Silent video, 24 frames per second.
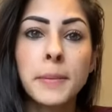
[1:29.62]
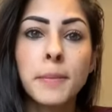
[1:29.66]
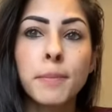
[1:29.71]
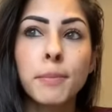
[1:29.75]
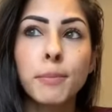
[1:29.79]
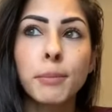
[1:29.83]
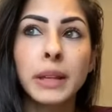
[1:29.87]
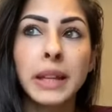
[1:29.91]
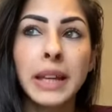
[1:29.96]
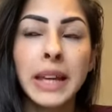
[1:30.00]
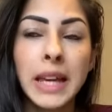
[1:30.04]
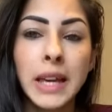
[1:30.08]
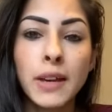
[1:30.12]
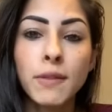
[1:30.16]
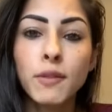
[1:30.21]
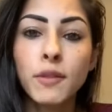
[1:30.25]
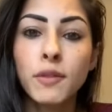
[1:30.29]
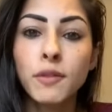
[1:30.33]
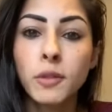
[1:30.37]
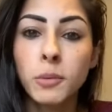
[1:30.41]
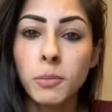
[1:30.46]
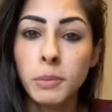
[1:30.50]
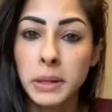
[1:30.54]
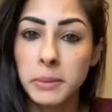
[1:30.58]
But even
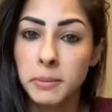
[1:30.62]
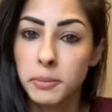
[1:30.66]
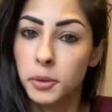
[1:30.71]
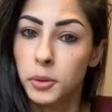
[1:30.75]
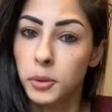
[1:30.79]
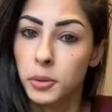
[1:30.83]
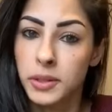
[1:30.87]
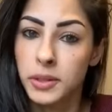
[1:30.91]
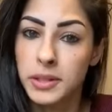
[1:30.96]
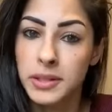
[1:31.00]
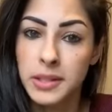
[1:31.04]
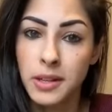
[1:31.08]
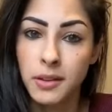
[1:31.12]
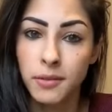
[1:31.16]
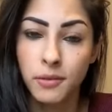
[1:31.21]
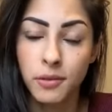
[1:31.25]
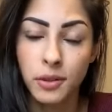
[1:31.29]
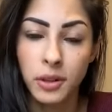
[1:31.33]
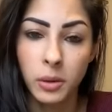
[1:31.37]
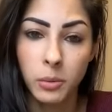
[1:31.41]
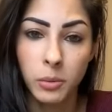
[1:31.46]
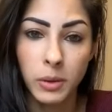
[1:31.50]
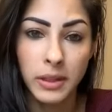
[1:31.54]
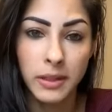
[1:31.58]
for people who are
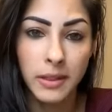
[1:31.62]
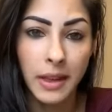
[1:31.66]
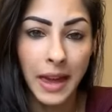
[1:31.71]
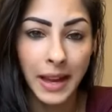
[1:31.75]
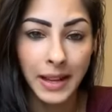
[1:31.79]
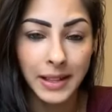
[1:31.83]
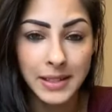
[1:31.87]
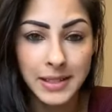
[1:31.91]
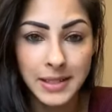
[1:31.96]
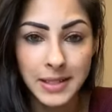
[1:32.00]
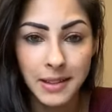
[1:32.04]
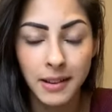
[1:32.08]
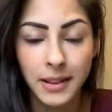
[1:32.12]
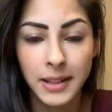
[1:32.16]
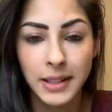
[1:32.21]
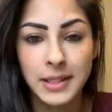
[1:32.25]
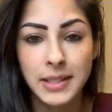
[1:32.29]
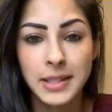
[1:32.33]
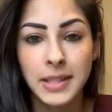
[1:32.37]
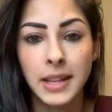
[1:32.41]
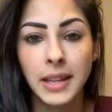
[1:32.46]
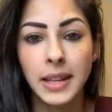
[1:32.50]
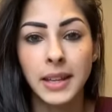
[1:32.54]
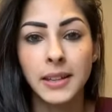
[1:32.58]
suffering with
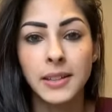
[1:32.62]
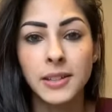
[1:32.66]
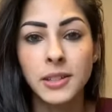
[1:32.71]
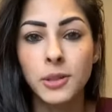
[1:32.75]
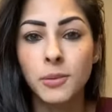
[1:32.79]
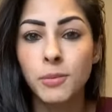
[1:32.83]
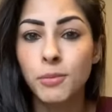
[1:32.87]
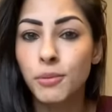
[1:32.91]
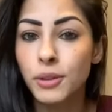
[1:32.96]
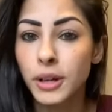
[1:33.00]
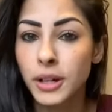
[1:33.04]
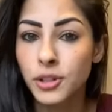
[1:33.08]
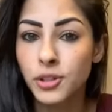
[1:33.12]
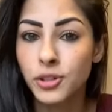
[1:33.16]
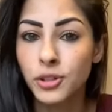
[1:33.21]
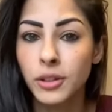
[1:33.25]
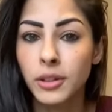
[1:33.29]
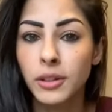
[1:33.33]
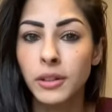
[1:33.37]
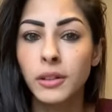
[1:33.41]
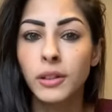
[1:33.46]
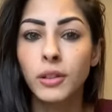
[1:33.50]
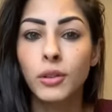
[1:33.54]
anxiety, depression,